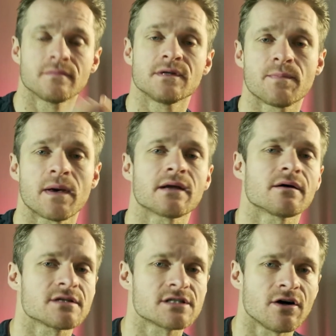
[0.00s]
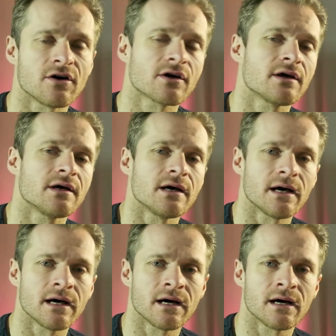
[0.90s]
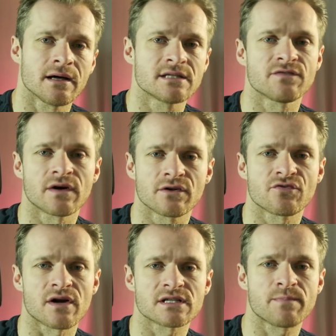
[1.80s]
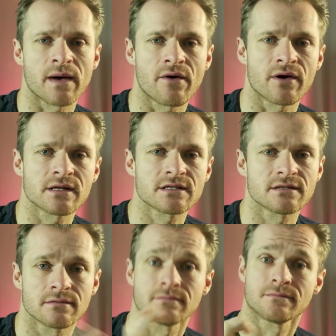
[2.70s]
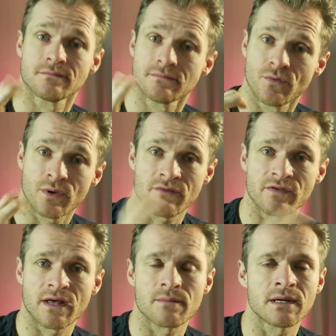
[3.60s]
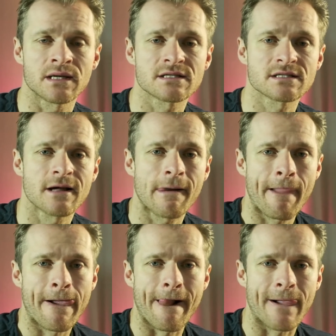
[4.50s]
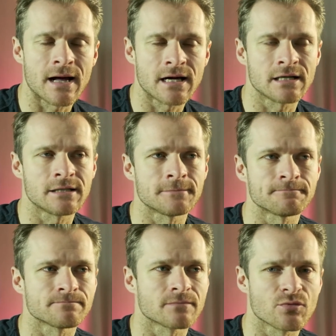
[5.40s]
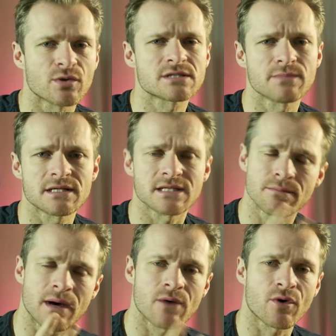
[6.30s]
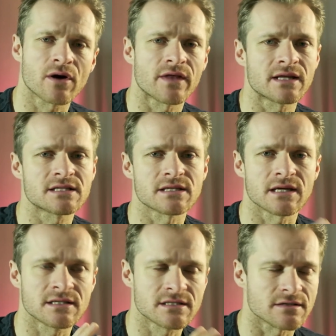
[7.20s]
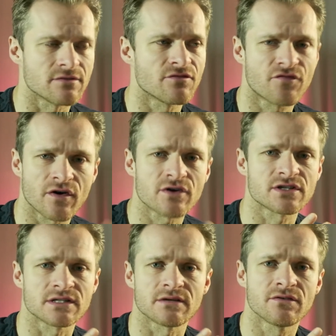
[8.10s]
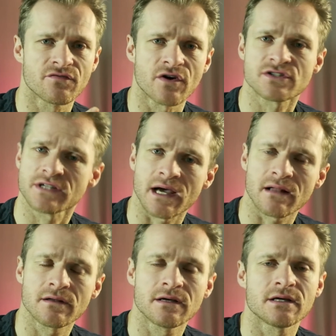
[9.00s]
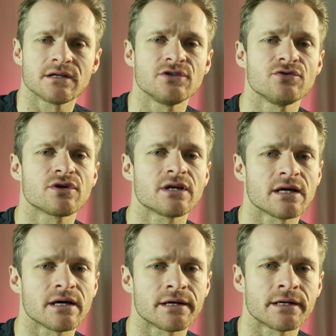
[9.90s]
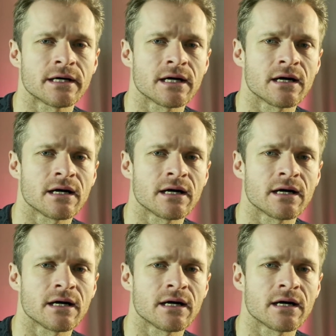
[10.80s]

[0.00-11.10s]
depending on the song. It's very transparent, whatever that means. Which means in my world that it's versatile. You can,